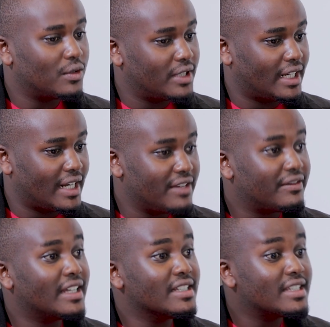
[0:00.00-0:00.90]
hold a
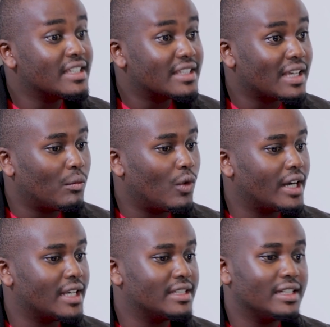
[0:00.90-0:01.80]
knife and see
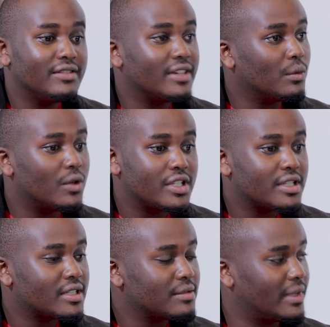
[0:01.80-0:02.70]
someone, as in even
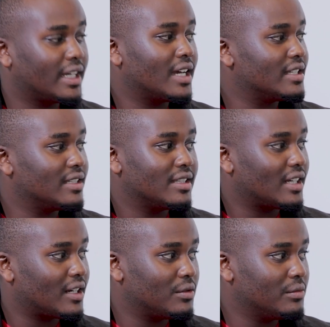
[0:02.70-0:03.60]
watch my cousins
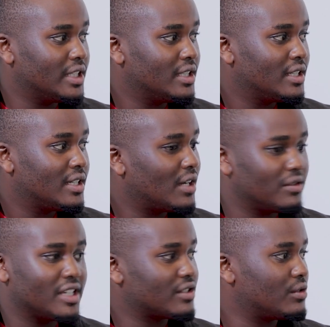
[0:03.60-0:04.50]
around me.
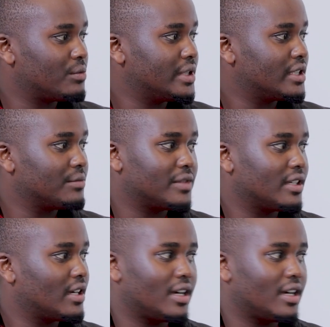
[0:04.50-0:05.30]
I'll just drop it and say,